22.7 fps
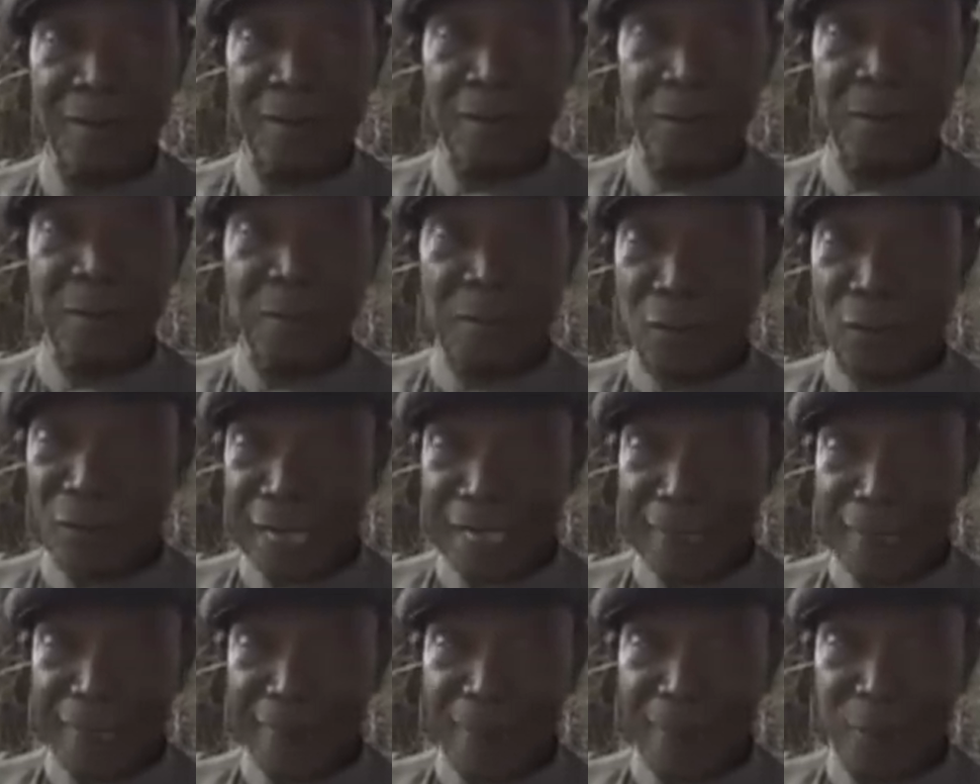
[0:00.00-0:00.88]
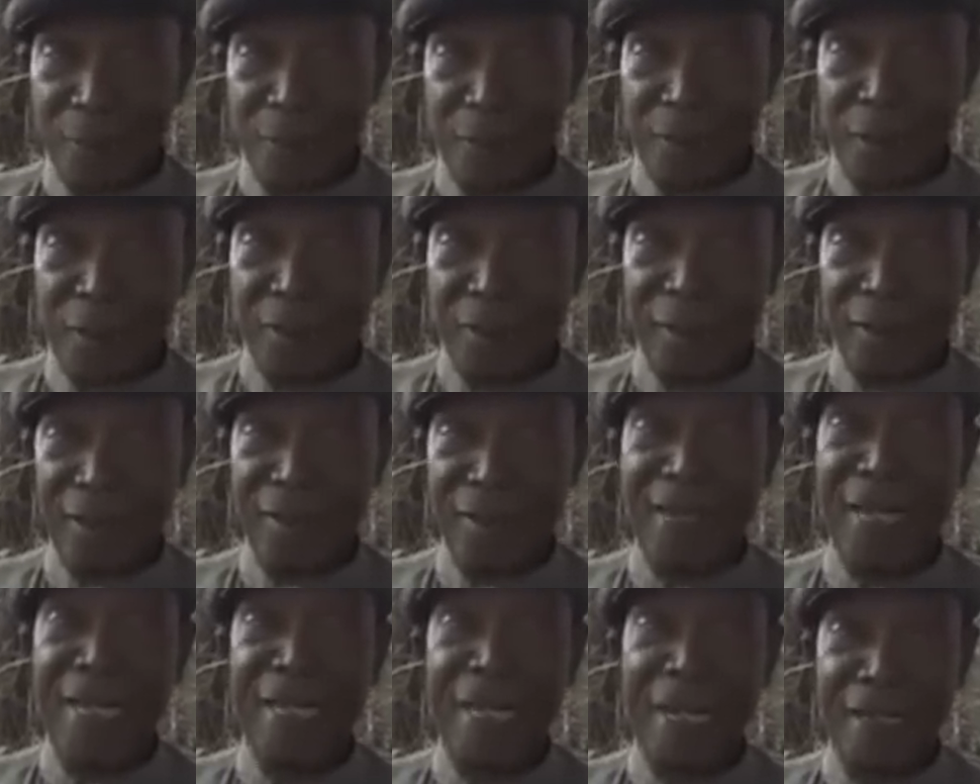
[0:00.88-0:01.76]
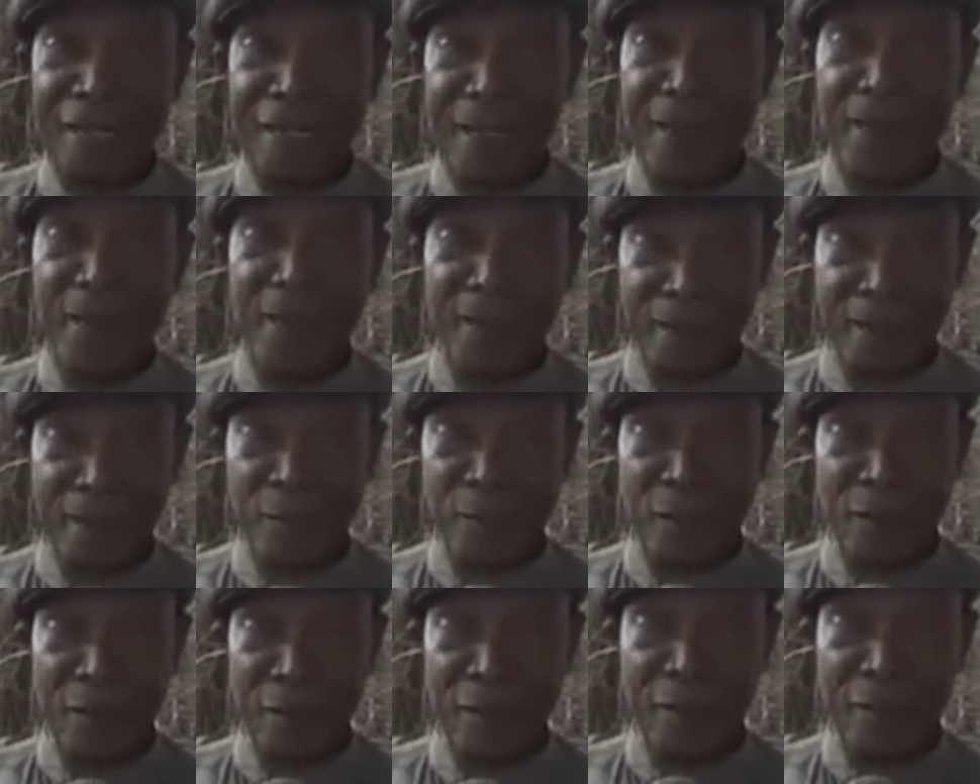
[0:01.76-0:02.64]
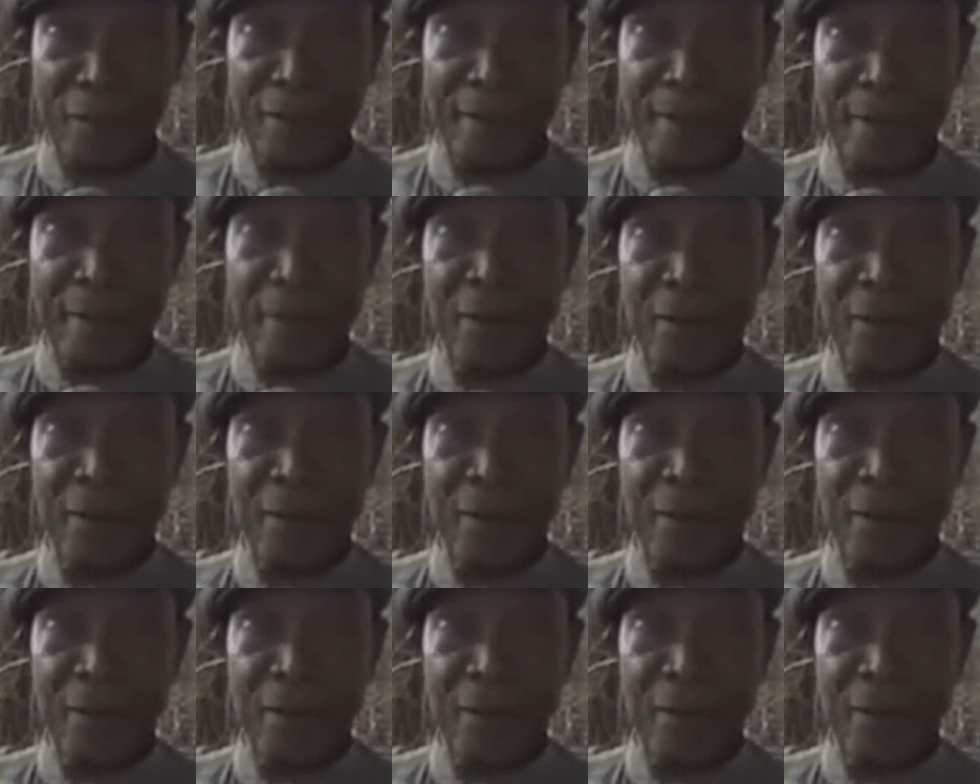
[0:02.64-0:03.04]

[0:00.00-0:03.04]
before 1973. The naira came in 73.